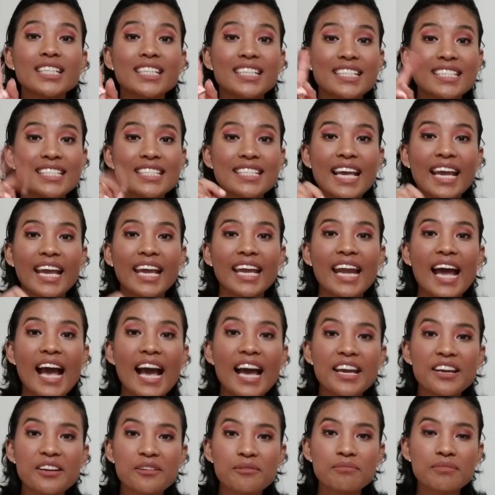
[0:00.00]
to the second
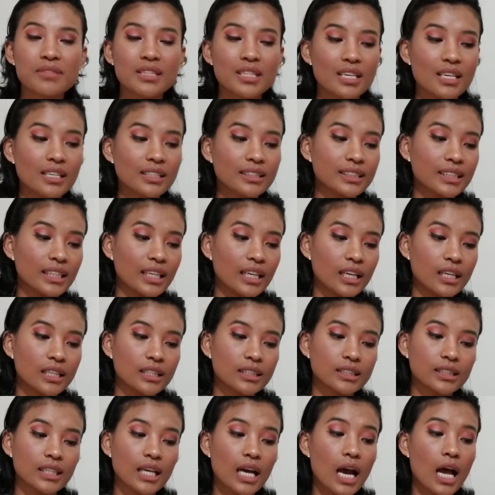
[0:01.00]
item, this
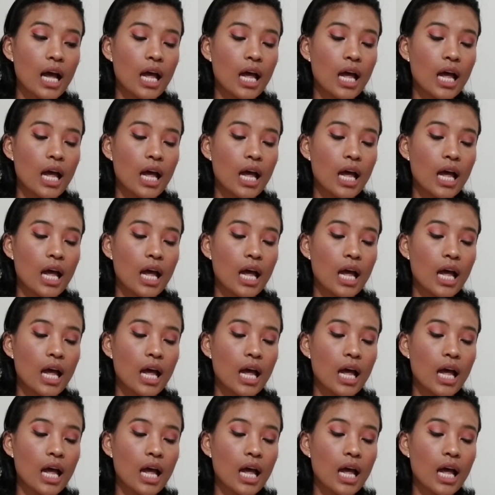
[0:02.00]
is